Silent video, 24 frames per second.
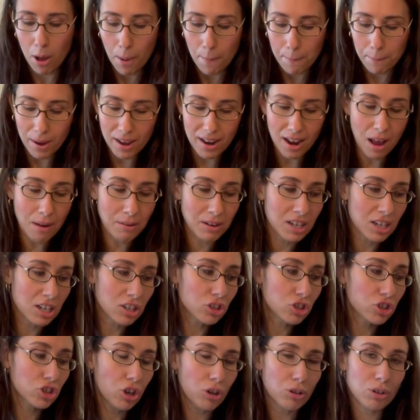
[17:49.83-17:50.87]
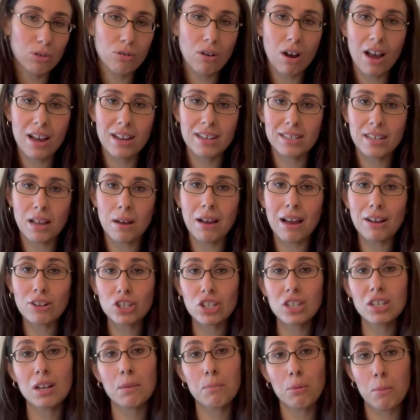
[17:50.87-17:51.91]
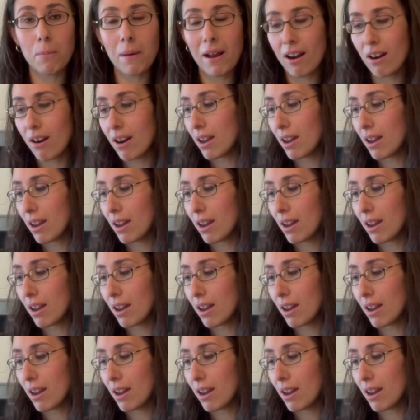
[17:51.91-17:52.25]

But I'm gonna show you guys, I'm actually gonna prepare